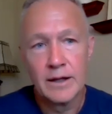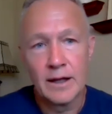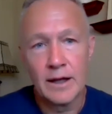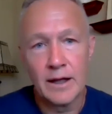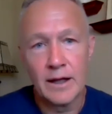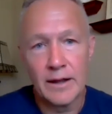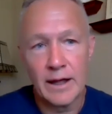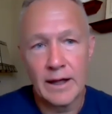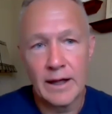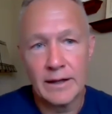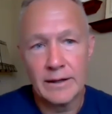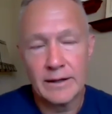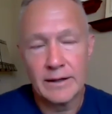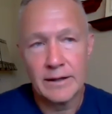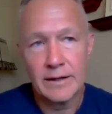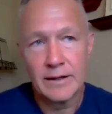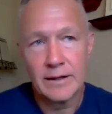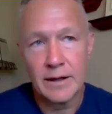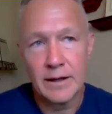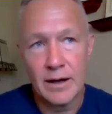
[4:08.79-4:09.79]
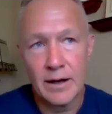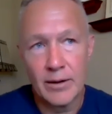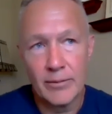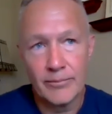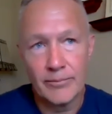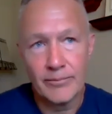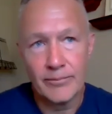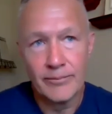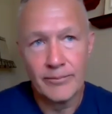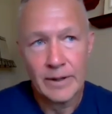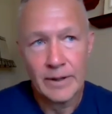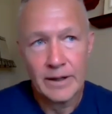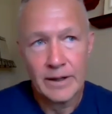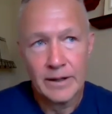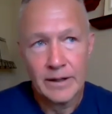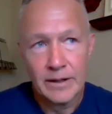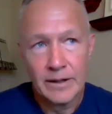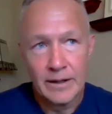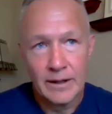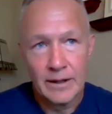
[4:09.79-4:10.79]
And then
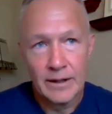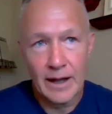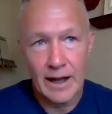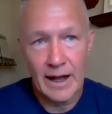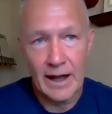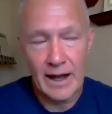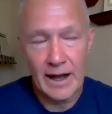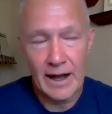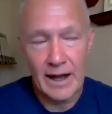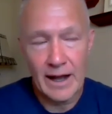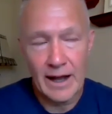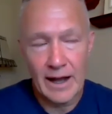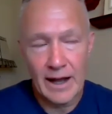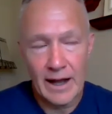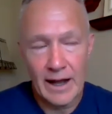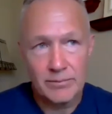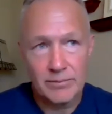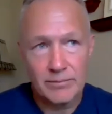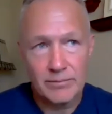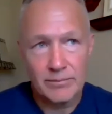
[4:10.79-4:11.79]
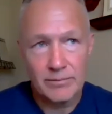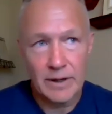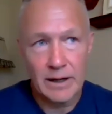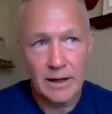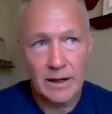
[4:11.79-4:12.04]
after some